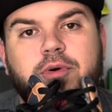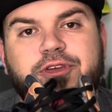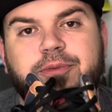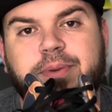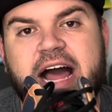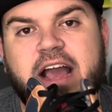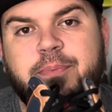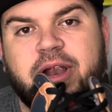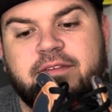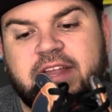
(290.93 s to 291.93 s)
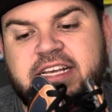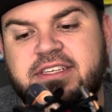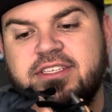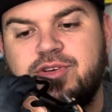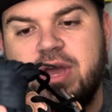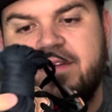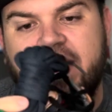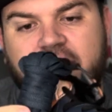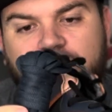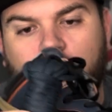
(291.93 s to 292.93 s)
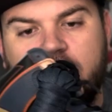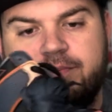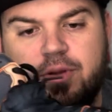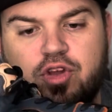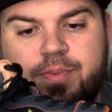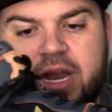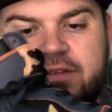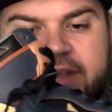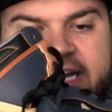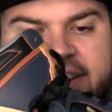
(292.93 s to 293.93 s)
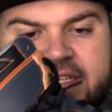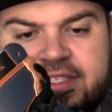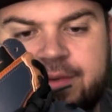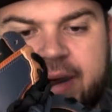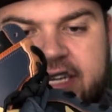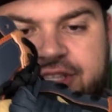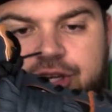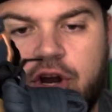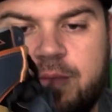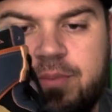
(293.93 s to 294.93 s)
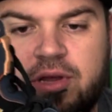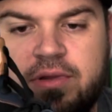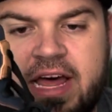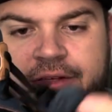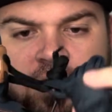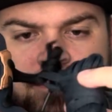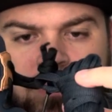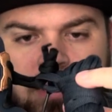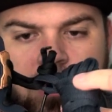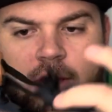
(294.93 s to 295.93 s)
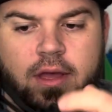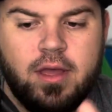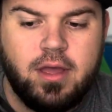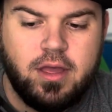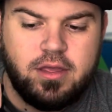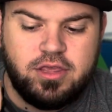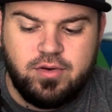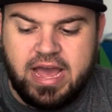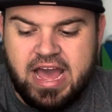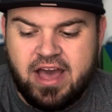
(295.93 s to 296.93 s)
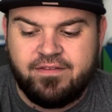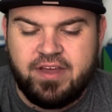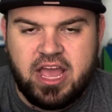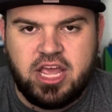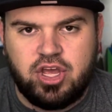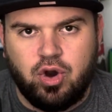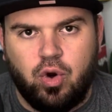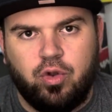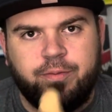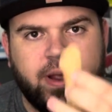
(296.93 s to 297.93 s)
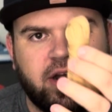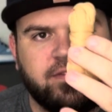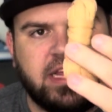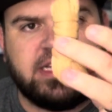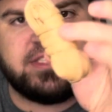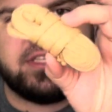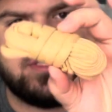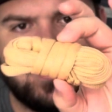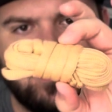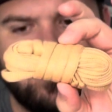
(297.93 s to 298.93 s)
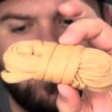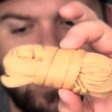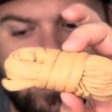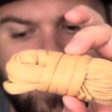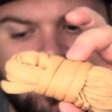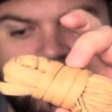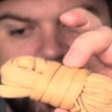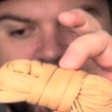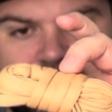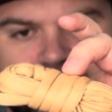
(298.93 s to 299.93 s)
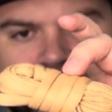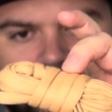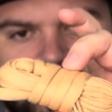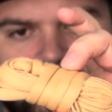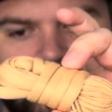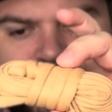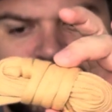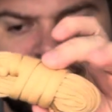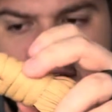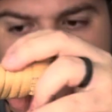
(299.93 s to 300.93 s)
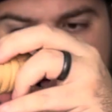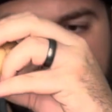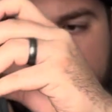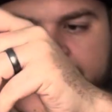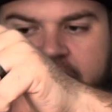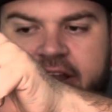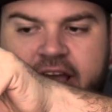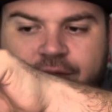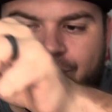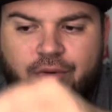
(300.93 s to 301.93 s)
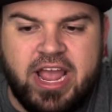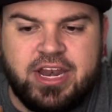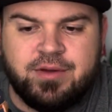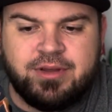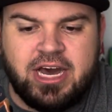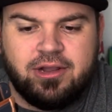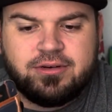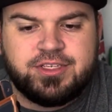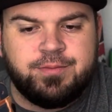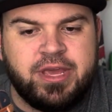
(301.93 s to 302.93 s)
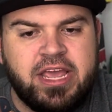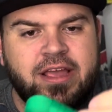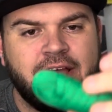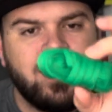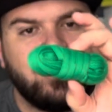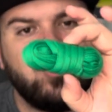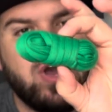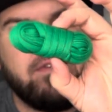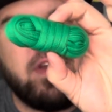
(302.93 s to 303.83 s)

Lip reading: with your black pair of laces, you have that dark blue pair of laces to match the dark blue leather. You have a gold pair of laces right here to match those gold swooshes. And then a random color to me, you have